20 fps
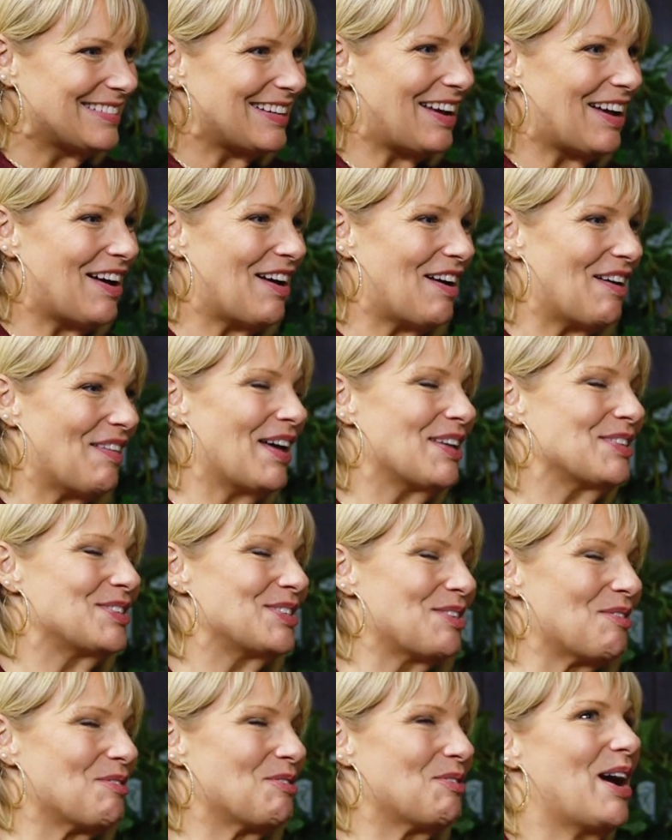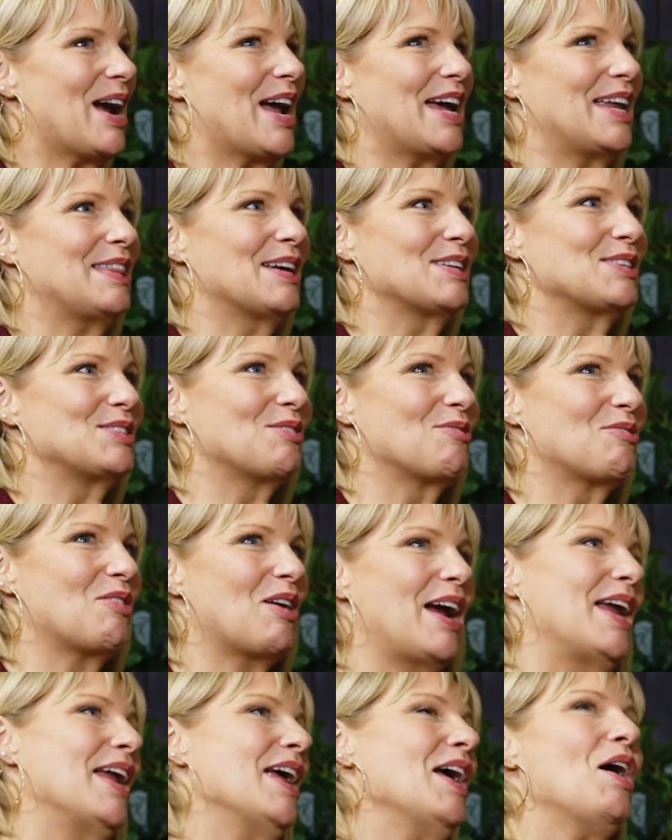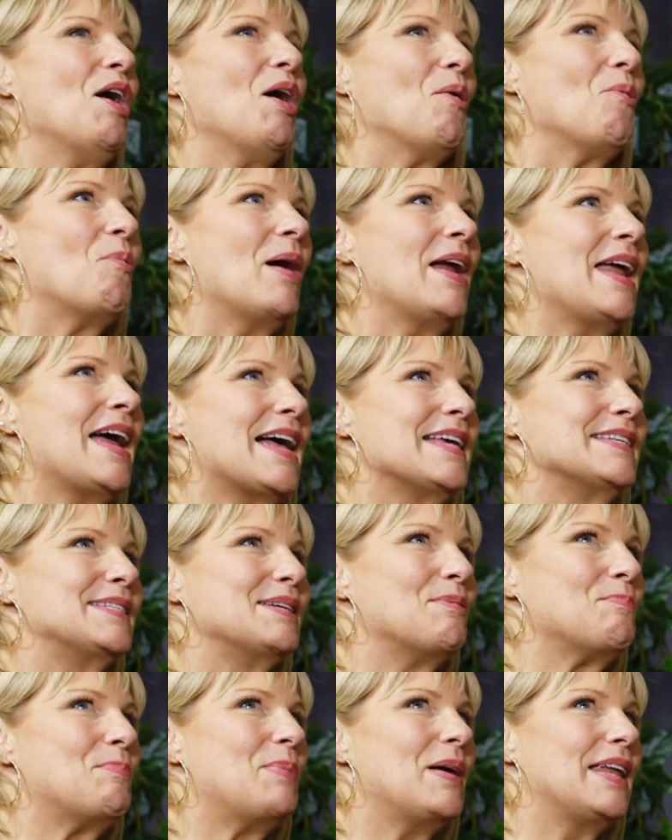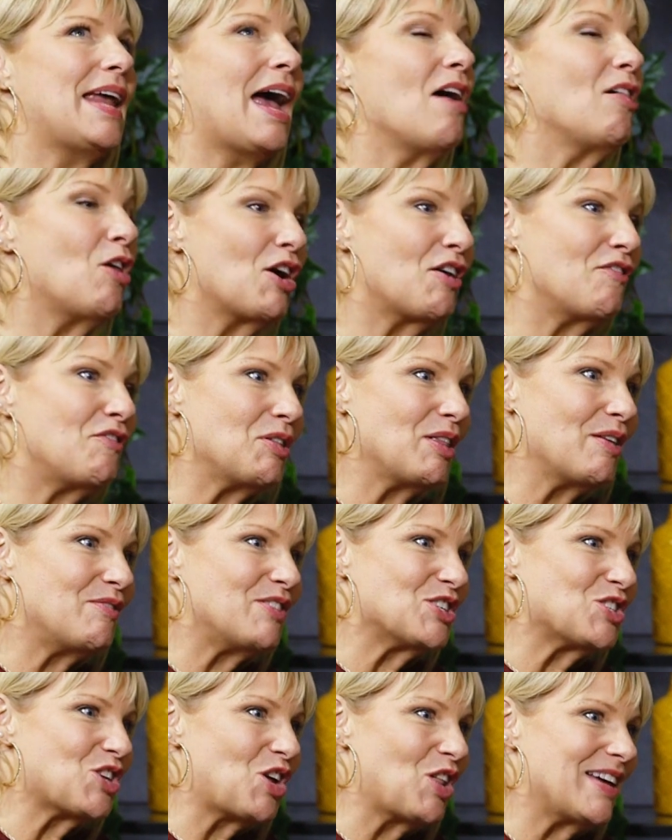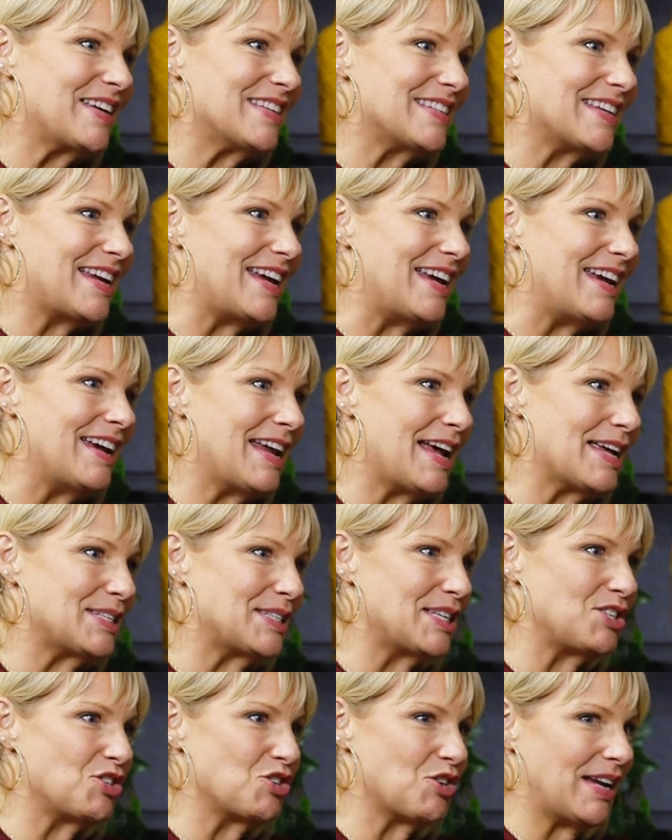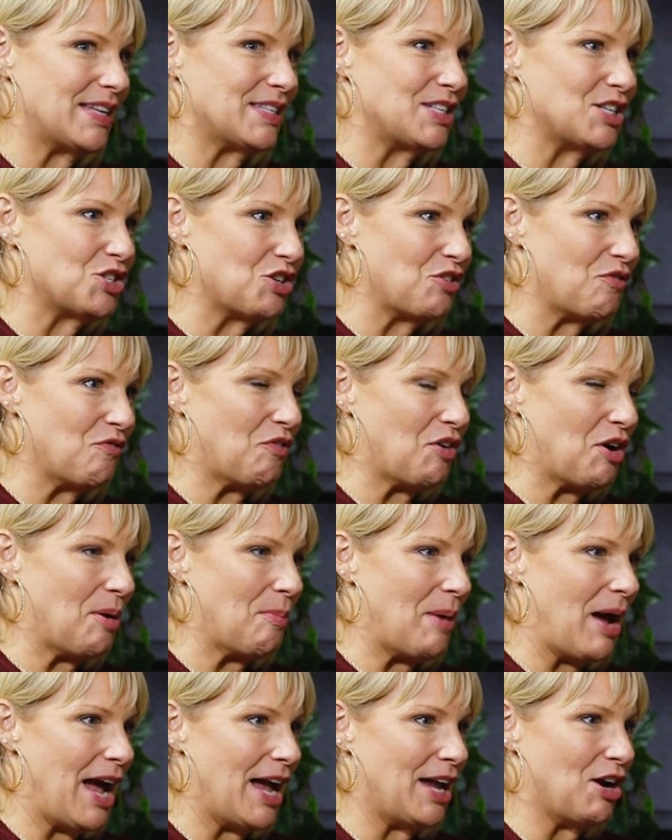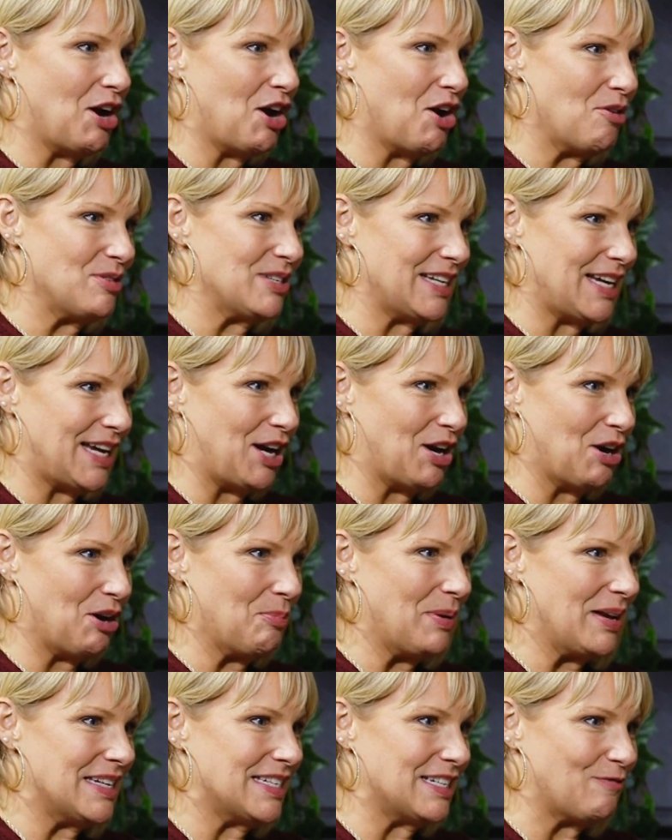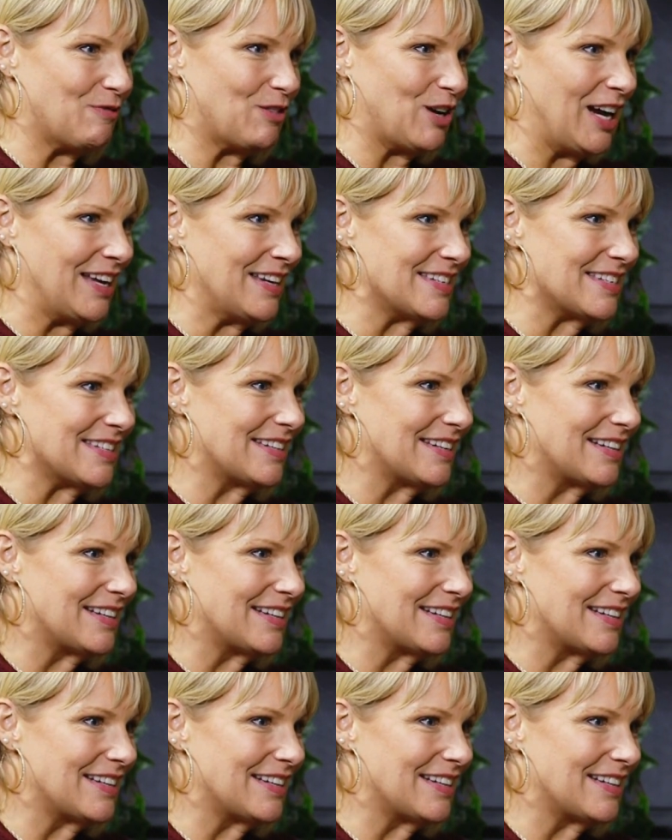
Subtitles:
Oh, that's so great. That's so great. What has it been? How long have you lived in Salt Lake City? And has the transition from Idaho to here been different?